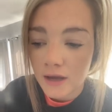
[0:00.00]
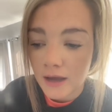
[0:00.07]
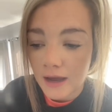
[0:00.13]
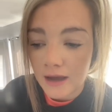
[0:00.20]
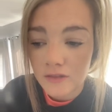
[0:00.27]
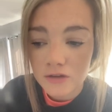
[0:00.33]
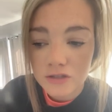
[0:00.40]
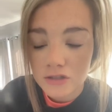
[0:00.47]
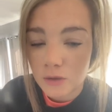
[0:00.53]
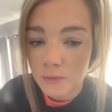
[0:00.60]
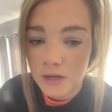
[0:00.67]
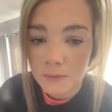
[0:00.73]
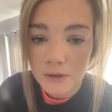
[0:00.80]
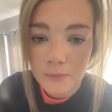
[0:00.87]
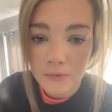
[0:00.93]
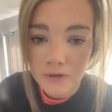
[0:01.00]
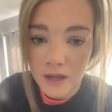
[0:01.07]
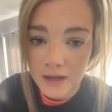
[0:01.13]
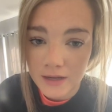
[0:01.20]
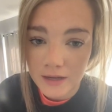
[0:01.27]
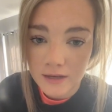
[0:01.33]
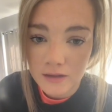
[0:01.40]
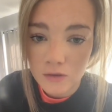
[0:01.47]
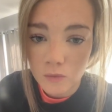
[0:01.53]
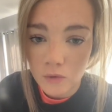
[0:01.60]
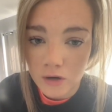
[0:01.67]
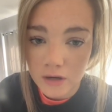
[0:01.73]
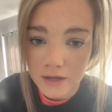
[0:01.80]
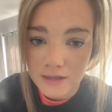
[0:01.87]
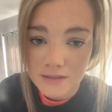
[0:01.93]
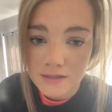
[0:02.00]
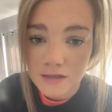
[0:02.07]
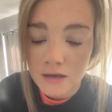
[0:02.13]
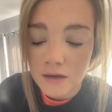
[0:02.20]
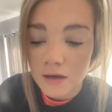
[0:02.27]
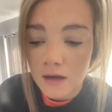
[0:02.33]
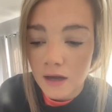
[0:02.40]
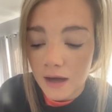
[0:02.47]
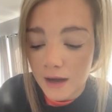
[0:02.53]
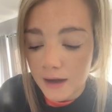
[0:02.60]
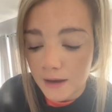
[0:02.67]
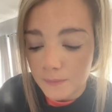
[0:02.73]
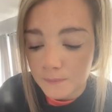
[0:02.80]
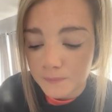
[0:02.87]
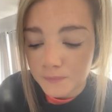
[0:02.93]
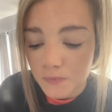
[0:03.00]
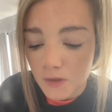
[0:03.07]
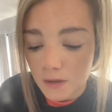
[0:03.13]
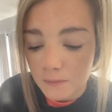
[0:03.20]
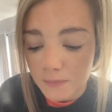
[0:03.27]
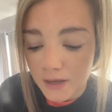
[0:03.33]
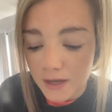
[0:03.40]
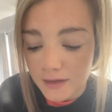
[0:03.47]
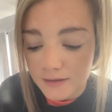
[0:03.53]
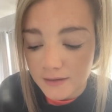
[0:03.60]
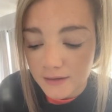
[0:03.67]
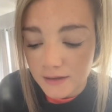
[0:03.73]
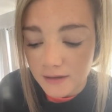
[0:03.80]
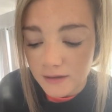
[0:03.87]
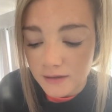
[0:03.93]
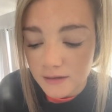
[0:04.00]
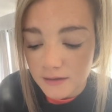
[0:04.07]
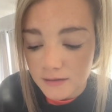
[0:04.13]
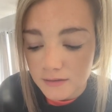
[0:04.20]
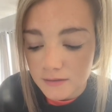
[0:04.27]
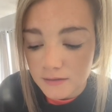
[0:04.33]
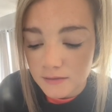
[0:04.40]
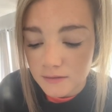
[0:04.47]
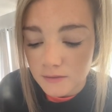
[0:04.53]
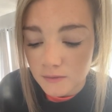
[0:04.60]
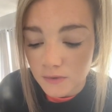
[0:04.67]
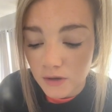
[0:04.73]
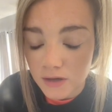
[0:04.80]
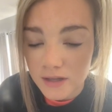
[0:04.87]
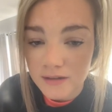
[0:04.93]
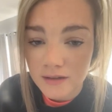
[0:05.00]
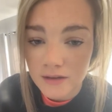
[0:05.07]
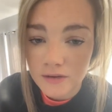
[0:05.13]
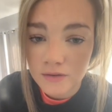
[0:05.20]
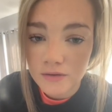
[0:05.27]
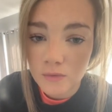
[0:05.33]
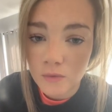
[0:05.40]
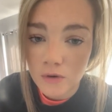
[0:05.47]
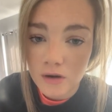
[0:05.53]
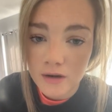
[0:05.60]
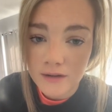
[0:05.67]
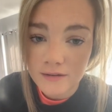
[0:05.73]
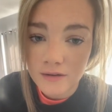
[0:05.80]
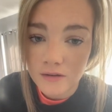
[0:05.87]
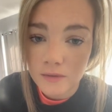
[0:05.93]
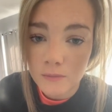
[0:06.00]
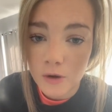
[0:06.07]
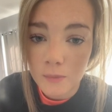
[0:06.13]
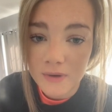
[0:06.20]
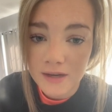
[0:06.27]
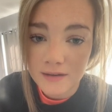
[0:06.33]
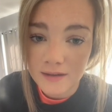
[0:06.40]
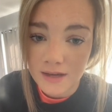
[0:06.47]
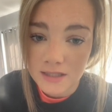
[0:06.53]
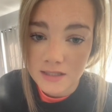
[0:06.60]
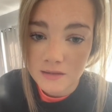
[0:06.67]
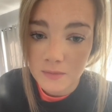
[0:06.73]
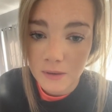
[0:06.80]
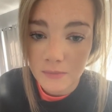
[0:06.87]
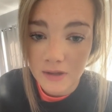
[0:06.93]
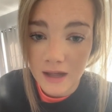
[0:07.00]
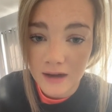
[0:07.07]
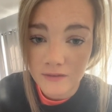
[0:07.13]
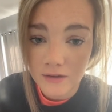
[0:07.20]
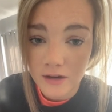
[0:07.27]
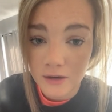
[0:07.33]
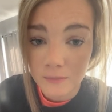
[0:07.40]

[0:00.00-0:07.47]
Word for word: And there's so many people not heeding the warnings, um, but he will continue to warn until the moment he takes his people out of here.